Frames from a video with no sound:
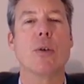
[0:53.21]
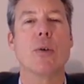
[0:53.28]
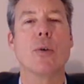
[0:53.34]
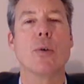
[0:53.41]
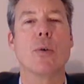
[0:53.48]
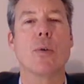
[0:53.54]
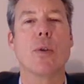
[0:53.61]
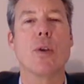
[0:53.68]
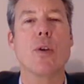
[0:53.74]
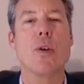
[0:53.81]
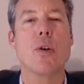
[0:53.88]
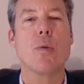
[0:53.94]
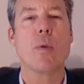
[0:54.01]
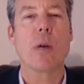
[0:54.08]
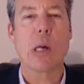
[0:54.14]

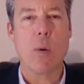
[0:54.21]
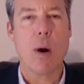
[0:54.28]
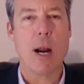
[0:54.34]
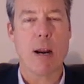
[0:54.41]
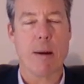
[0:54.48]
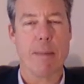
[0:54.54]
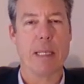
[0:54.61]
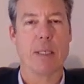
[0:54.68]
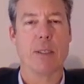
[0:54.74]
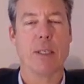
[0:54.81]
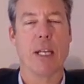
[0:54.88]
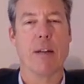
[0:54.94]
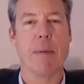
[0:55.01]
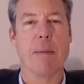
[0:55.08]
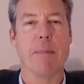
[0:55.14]
to the new
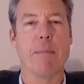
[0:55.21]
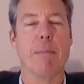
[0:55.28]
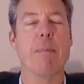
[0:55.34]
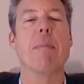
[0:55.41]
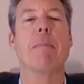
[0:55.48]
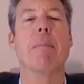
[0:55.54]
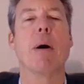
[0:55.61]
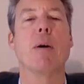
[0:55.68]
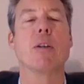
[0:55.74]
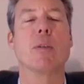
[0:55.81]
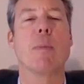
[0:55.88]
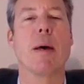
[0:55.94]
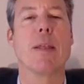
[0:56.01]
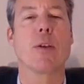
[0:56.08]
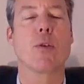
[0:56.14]
requirements that have been
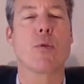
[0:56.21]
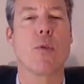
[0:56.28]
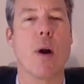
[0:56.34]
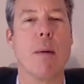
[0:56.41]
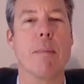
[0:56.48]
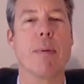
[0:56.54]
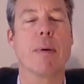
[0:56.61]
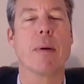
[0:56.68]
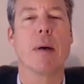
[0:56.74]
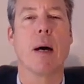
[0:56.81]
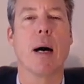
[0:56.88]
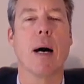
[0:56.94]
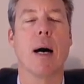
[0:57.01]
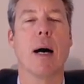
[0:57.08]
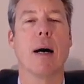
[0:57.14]
imposed by the Trump
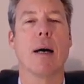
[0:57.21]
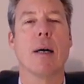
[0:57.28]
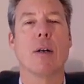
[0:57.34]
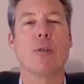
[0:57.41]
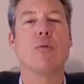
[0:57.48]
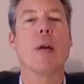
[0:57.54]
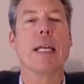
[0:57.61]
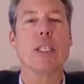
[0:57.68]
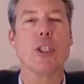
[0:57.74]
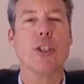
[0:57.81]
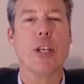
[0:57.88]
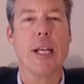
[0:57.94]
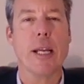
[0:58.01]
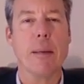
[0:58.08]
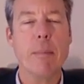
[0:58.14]
uh,
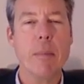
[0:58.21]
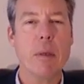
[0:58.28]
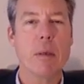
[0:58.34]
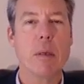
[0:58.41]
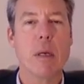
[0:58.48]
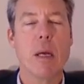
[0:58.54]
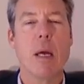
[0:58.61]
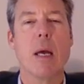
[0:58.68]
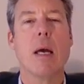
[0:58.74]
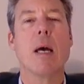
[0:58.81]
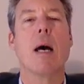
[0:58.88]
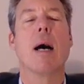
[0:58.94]
regime.